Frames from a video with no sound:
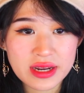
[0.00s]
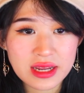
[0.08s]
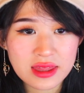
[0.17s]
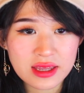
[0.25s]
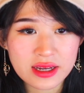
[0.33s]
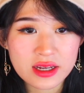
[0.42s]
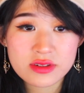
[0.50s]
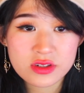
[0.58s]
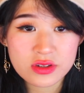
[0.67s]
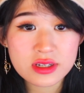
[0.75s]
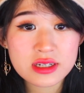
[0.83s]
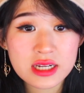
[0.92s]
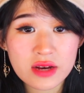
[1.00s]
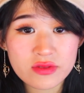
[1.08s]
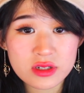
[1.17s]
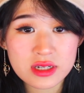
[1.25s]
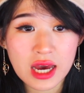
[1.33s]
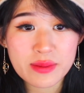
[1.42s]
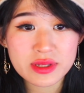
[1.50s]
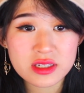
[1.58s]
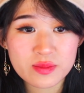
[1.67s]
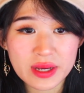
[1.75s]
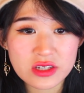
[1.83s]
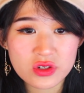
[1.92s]
anything, so you can have your time
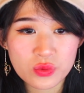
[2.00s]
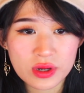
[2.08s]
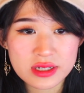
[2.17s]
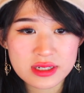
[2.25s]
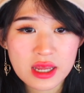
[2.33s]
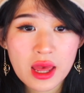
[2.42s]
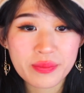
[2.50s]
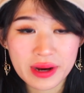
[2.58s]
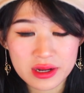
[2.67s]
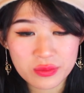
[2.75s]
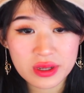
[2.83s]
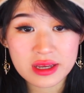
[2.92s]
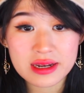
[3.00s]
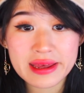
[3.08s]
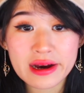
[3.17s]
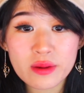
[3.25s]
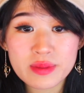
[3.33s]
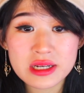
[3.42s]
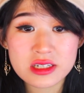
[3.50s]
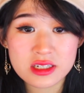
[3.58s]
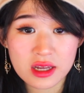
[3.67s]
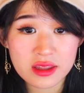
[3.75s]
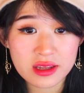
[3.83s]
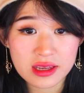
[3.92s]
and space you want, but we can help
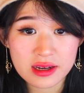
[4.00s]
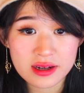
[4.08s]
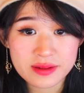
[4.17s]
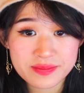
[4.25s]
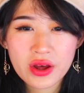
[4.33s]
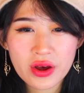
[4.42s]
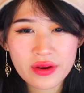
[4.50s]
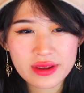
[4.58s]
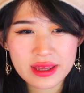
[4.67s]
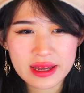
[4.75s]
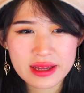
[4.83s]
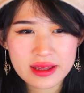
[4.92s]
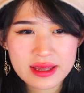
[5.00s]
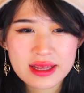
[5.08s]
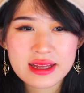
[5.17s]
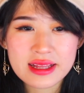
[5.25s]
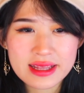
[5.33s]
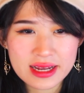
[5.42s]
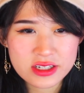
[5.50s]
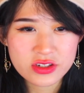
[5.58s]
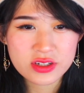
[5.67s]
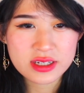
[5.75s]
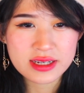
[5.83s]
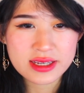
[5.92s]
each other here. Oh yeah?
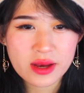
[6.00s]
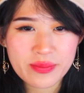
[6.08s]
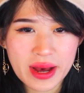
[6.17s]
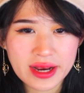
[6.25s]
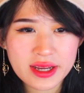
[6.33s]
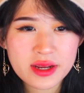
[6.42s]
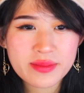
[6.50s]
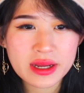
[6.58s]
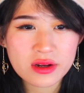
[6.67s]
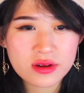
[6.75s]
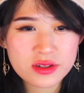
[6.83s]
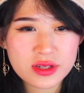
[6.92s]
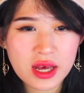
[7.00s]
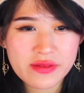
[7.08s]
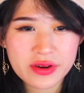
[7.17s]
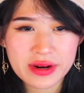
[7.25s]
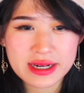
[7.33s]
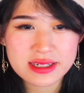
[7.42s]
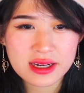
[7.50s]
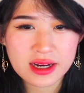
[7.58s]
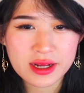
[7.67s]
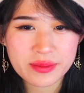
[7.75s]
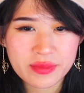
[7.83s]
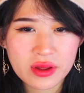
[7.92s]
Yes, you can get back at him and also have a great
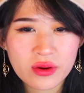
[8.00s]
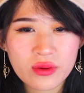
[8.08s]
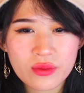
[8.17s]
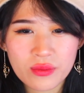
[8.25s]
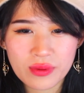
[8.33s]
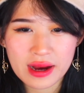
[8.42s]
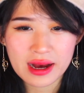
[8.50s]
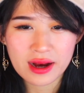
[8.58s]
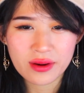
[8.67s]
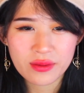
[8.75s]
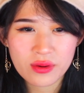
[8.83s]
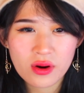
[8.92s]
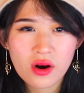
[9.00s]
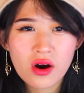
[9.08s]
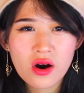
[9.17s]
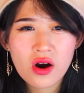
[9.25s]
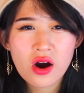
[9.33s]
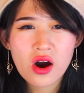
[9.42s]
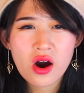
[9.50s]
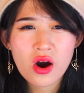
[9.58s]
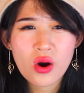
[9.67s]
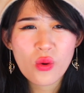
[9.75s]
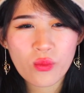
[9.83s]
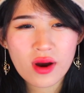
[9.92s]
time. Wow.
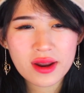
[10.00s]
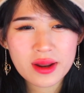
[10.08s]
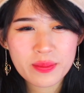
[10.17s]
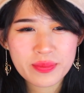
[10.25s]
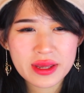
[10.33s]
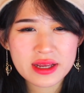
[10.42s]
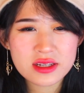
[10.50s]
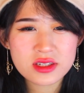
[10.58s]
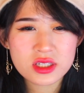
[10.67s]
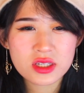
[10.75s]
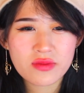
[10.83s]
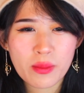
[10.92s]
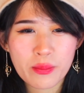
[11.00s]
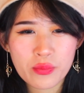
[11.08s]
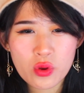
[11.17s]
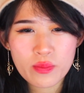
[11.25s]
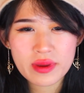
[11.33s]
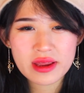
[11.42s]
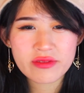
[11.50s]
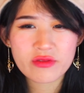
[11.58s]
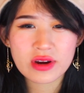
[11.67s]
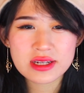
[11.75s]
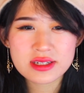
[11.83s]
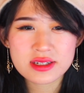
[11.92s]
What a piece of a poopy
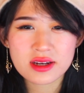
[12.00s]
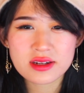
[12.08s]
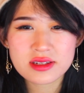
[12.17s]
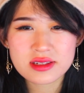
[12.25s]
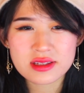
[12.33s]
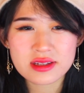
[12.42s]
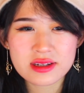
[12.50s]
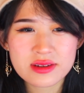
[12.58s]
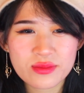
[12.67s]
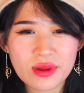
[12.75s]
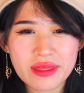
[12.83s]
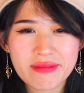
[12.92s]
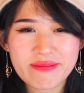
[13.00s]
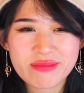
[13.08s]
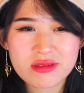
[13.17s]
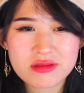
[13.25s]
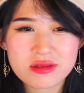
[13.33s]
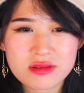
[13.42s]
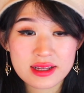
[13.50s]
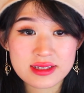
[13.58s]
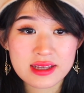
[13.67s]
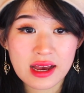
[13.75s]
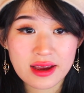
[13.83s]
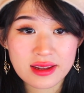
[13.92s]
friend, honestly. What?
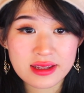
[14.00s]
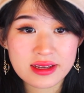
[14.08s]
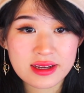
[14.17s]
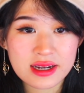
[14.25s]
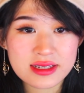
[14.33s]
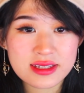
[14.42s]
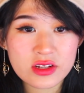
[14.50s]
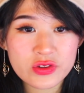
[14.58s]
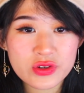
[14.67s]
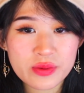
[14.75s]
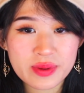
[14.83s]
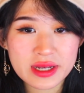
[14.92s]
Exactly. Can I send you a